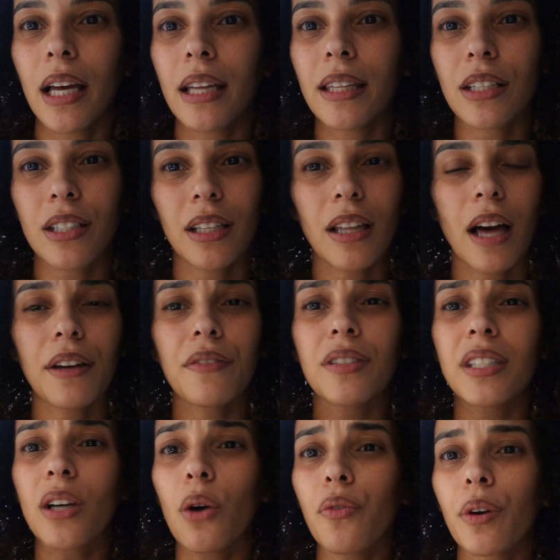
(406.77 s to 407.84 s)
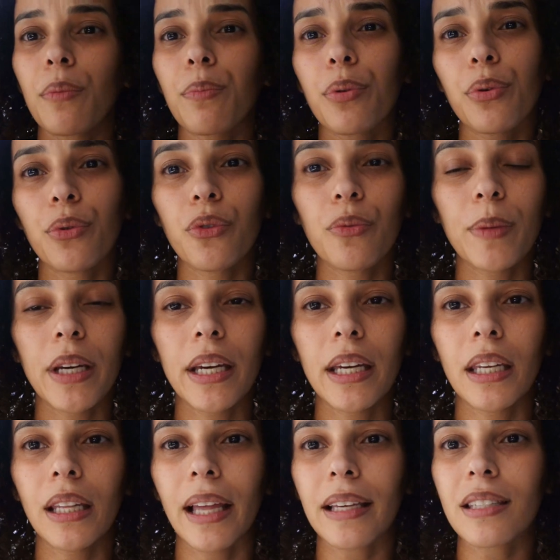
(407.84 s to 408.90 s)
there's a lot of
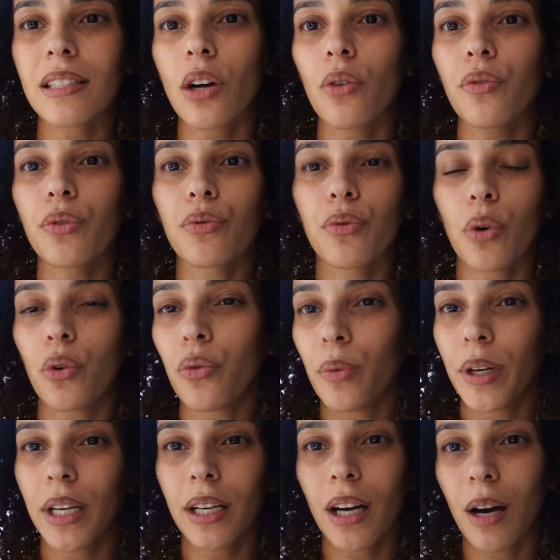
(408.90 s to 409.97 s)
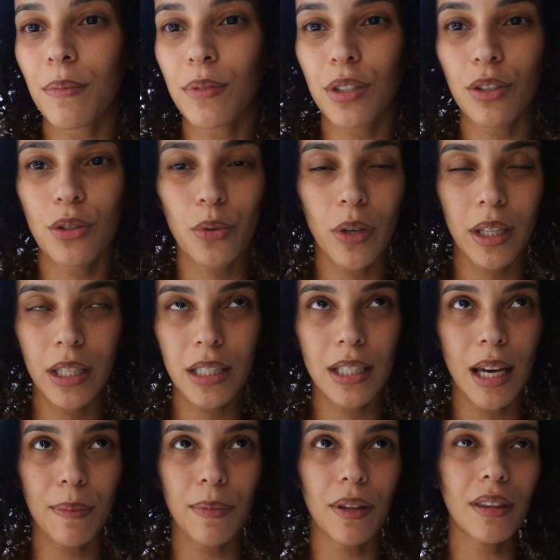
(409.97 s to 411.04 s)
self-improvement, like self-growth when it comes to doing this
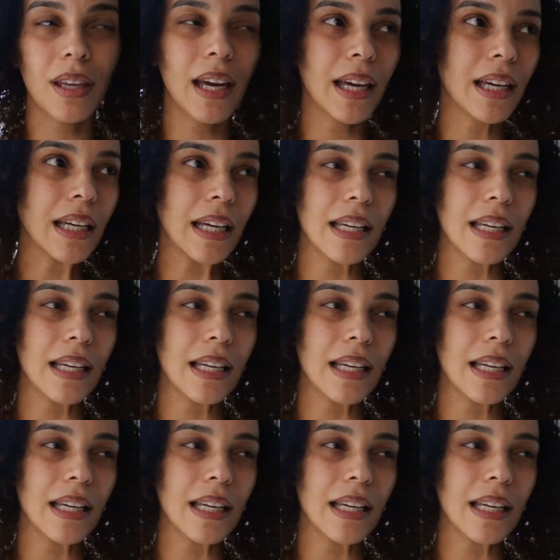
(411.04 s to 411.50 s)
type of thing.